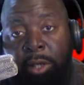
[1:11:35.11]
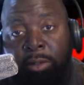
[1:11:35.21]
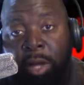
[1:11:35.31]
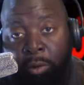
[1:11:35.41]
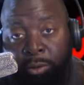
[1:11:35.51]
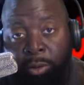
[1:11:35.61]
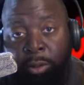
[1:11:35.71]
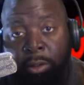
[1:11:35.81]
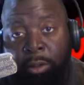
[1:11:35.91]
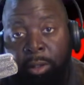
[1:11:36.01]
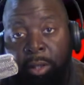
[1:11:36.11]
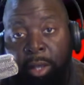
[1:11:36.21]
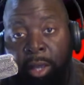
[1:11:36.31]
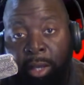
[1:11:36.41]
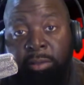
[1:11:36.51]
and talk to her
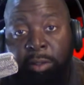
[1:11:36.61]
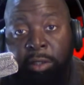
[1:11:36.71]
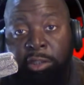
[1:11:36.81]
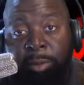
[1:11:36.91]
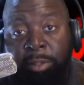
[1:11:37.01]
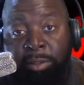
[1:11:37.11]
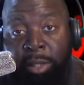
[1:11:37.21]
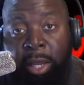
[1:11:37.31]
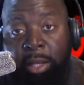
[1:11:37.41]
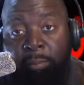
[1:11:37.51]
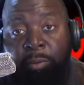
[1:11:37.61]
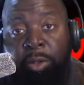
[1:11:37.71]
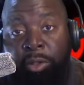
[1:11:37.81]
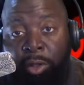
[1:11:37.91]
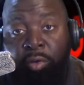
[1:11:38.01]
ex-husband and say,
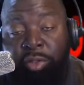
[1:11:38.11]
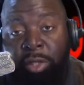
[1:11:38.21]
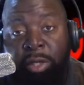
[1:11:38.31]
our